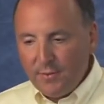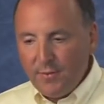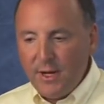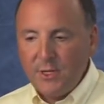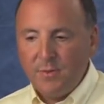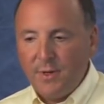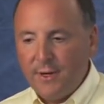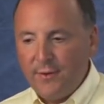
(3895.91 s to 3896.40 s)

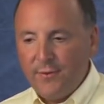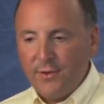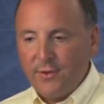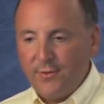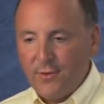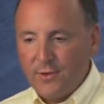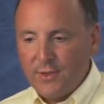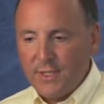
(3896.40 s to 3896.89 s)
Regmon for
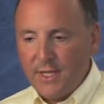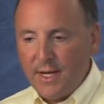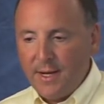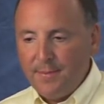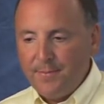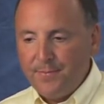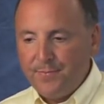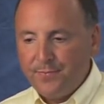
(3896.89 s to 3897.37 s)
the first
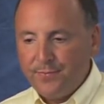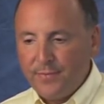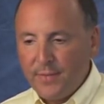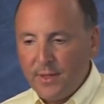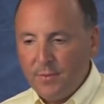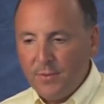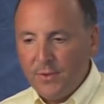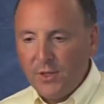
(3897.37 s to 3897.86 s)
time,
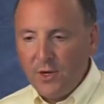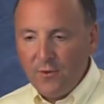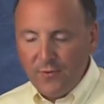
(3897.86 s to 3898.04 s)
with no